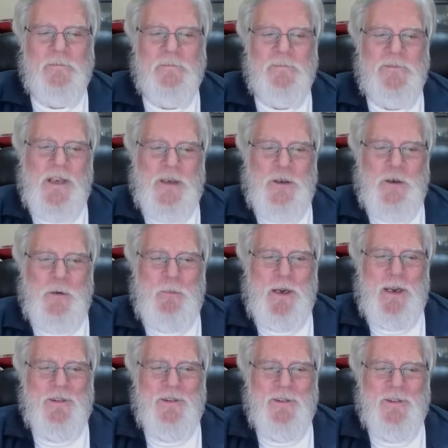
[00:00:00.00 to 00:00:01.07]
Thank you,
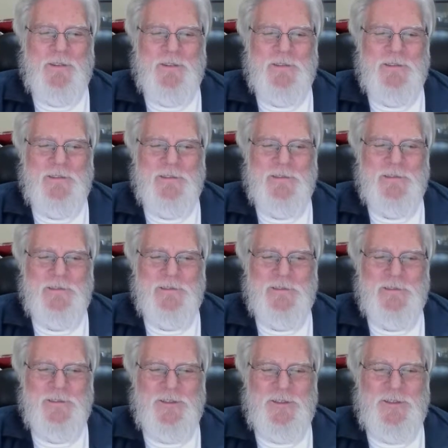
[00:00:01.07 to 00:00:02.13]
Beth.
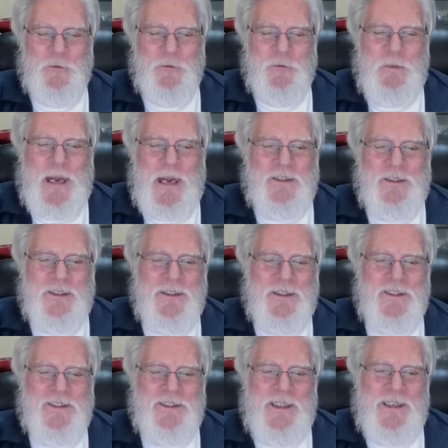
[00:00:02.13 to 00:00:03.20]
It's
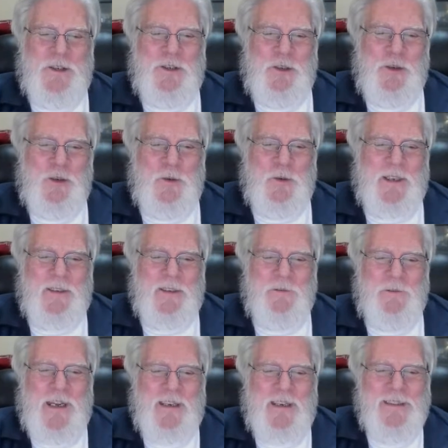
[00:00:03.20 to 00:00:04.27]
amazing seeing you
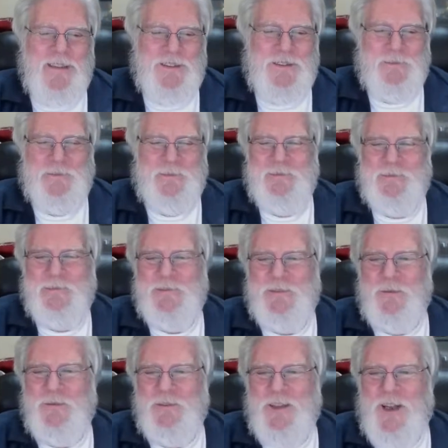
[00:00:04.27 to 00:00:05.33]
in Vegas.
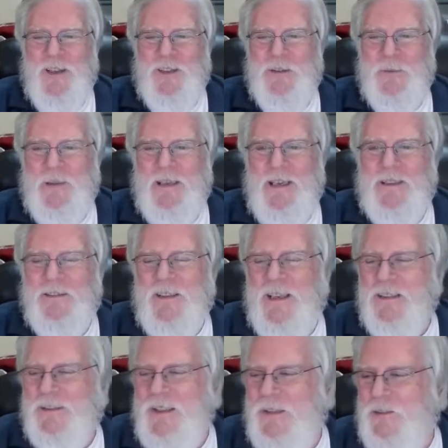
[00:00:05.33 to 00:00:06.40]
It was awesome
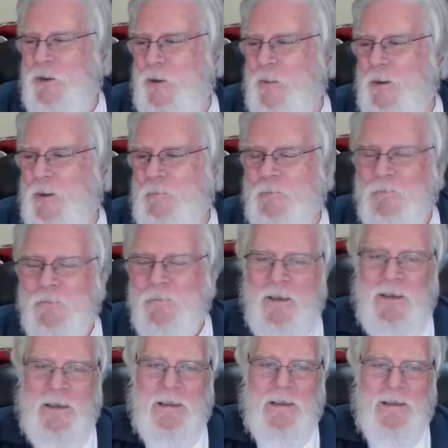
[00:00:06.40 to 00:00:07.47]
last October.
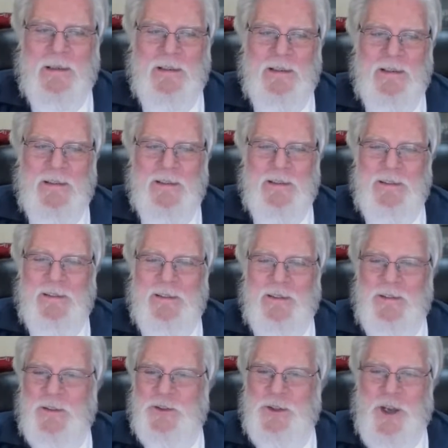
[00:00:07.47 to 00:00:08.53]

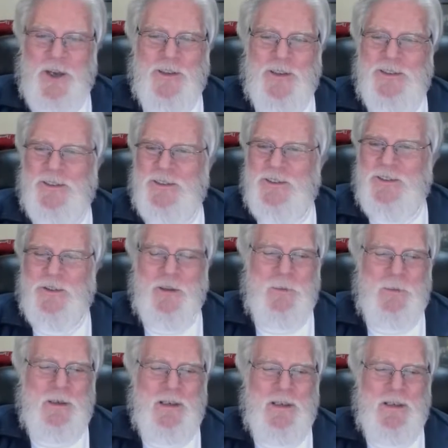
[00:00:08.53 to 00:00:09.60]
This August is going
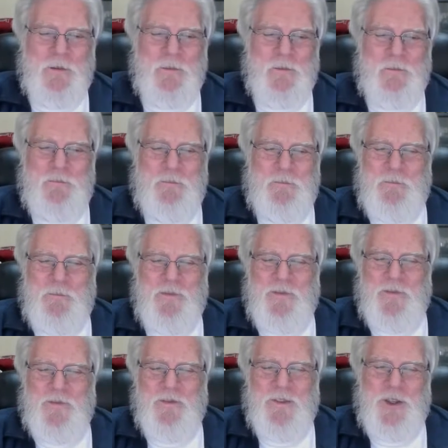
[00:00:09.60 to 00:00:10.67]
to be even
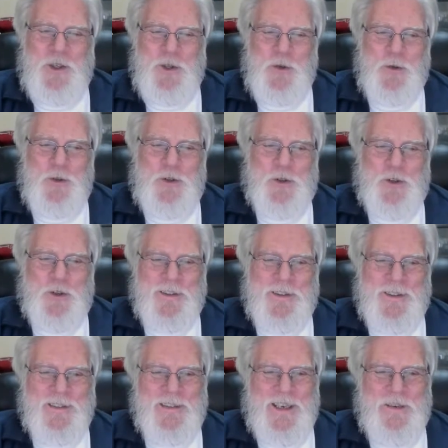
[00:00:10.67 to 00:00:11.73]
huger.
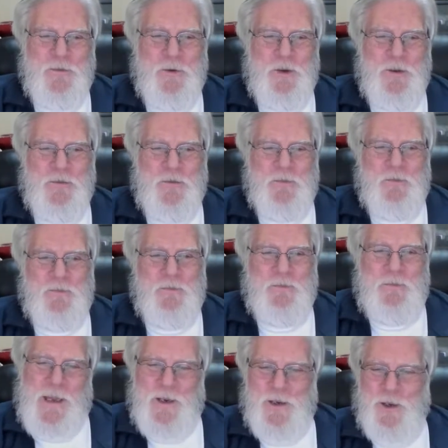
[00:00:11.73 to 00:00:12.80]
Is that a word?
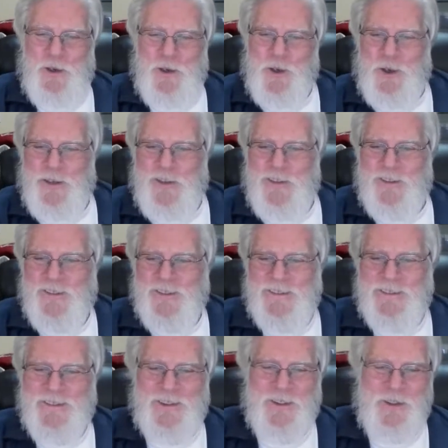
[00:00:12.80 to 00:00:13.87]
Better, gooder.
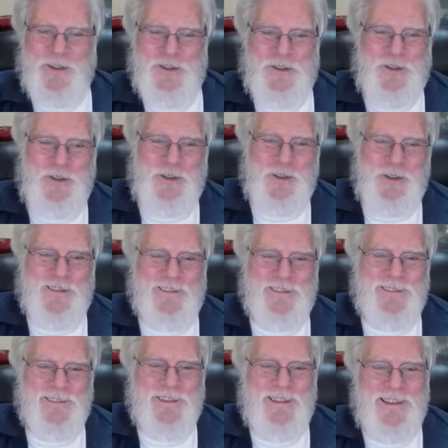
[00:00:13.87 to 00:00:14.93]
The goodest of
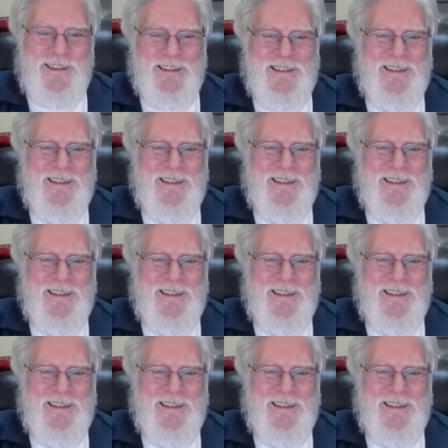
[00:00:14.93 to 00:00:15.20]
gooder, right?